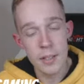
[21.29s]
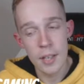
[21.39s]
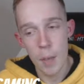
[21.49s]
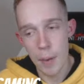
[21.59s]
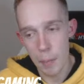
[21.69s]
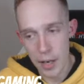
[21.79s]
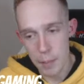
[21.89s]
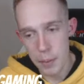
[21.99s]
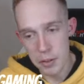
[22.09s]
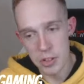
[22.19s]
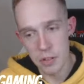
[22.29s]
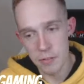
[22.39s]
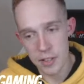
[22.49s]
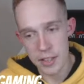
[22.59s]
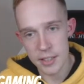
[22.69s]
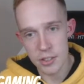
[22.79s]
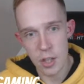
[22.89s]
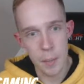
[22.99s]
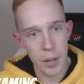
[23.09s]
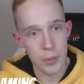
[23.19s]
about my personal feelings
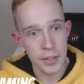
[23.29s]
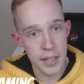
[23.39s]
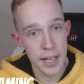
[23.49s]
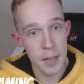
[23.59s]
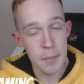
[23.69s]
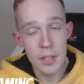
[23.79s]
about the game.